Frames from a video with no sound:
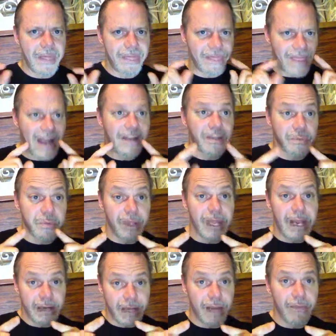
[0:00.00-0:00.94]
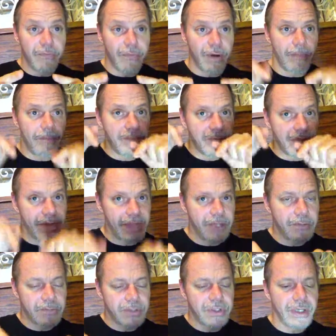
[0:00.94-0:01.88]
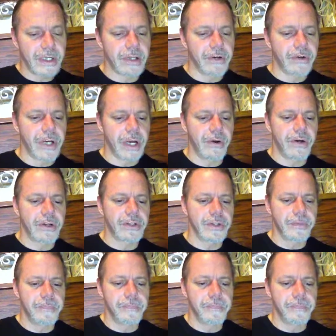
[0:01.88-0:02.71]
that's where that came from, this particular character.